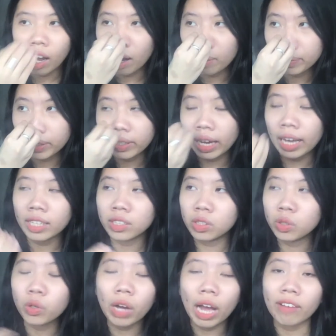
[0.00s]
you guys
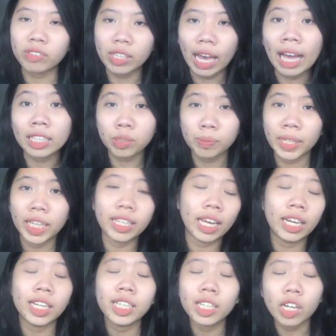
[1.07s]
don't have to ask me
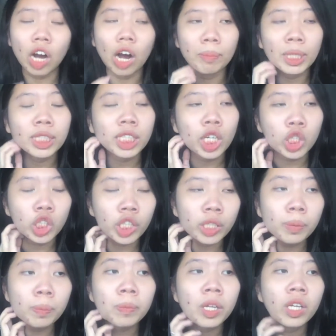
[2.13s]
again in the comment
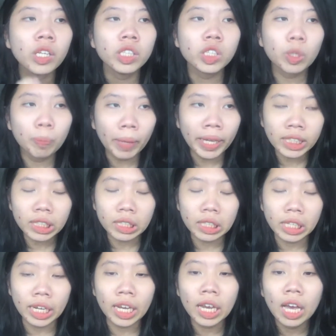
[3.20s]
section. So
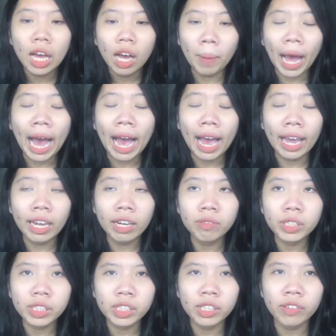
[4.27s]
basically, I
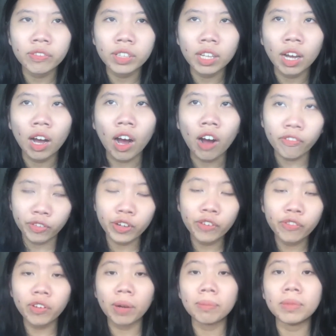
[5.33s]
received the offer
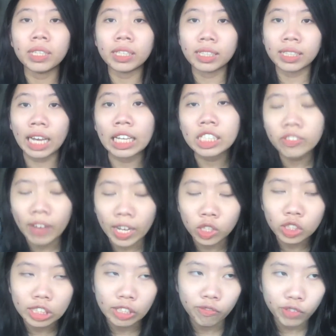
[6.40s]
from the science
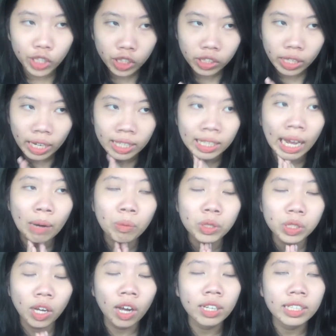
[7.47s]
faculty first, and that
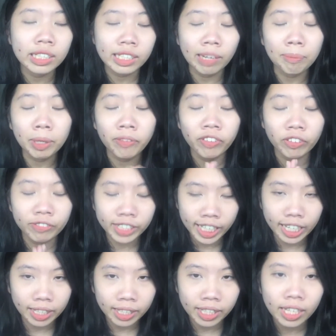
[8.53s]
was on December
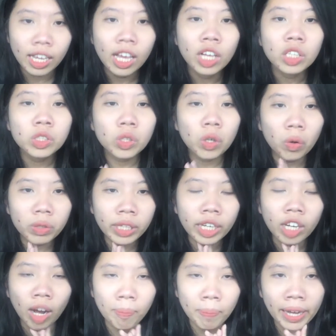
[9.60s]
15th. So they
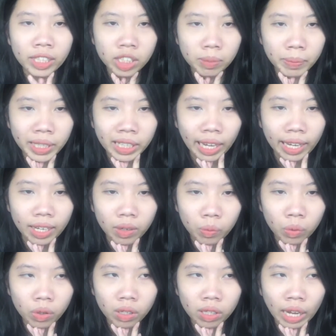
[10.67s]
got back to me like
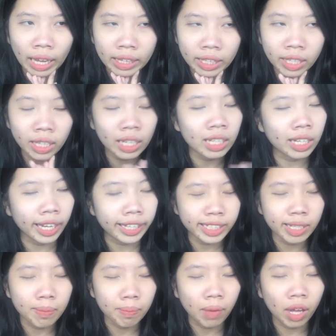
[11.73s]
I think in less
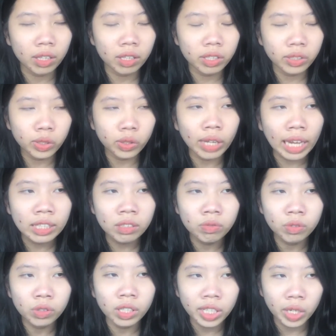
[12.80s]
than a month, so that's
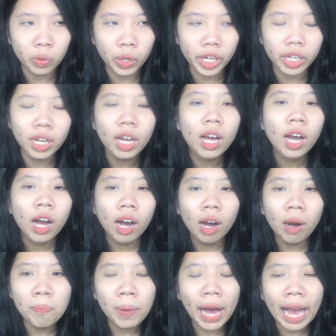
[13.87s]
really quick.
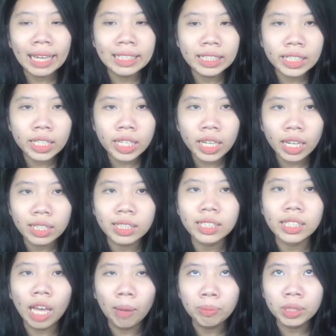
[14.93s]
But I didn't
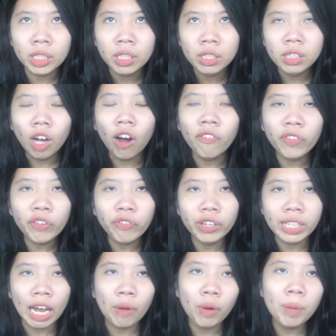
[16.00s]
accept the offer for
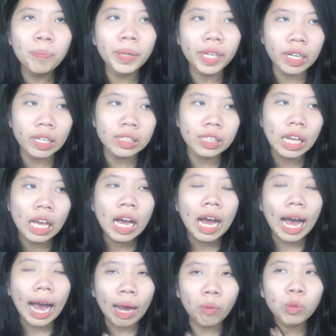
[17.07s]
that one because
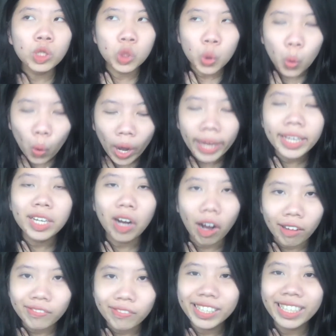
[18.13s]
I was quite
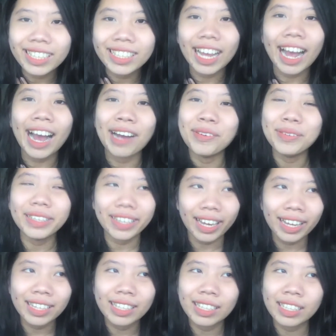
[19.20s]
confident that I would
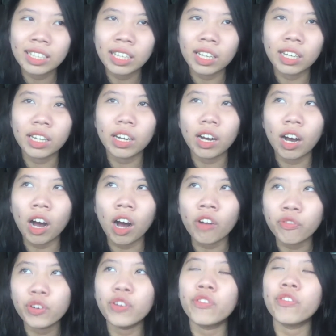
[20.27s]
get the
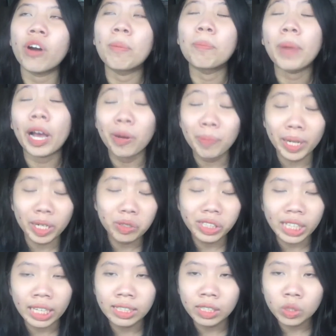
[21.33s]
offer from biomedical
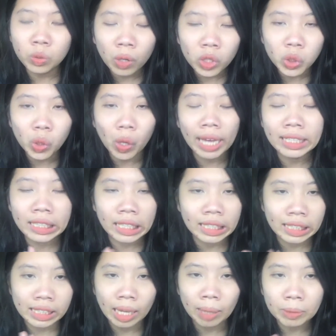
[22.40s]
science as well. So I didn't
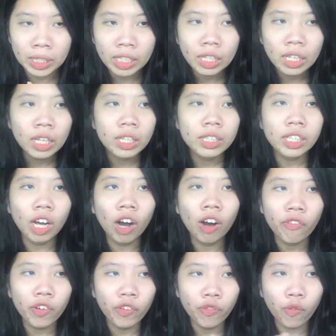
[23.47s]
accept the
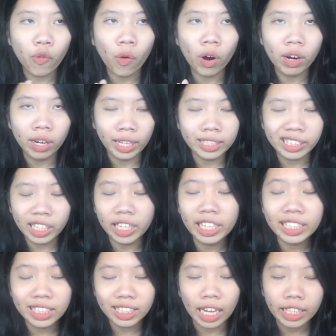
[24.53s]
offer for like
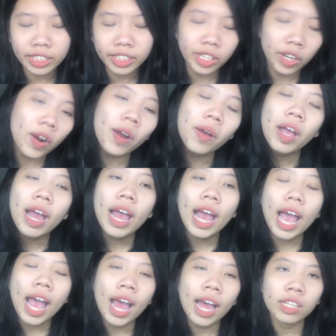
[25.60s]
studying science there.
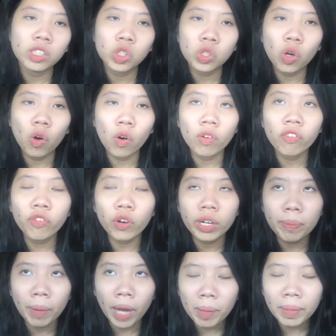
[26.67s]
And so for
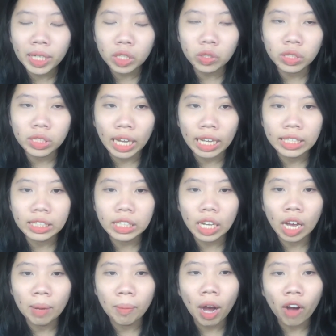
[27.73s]
the biomedical science
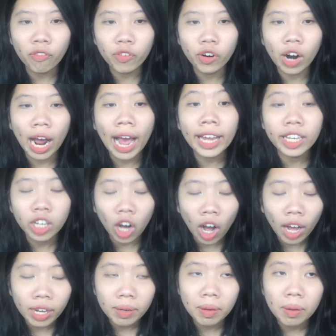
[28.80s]
offer, I
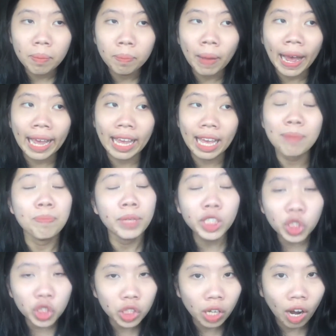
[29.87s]
got my
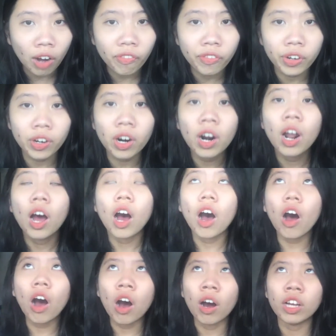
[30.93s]
admission offer
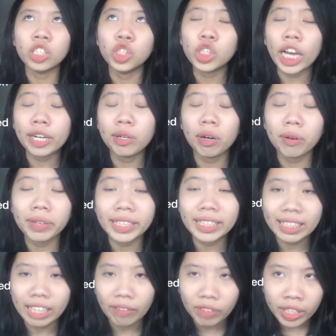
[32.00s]
on January
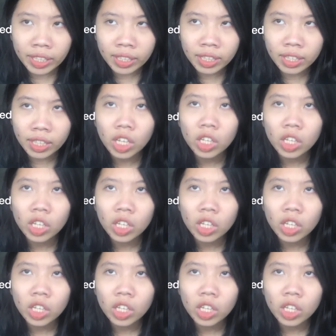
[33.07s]
7th.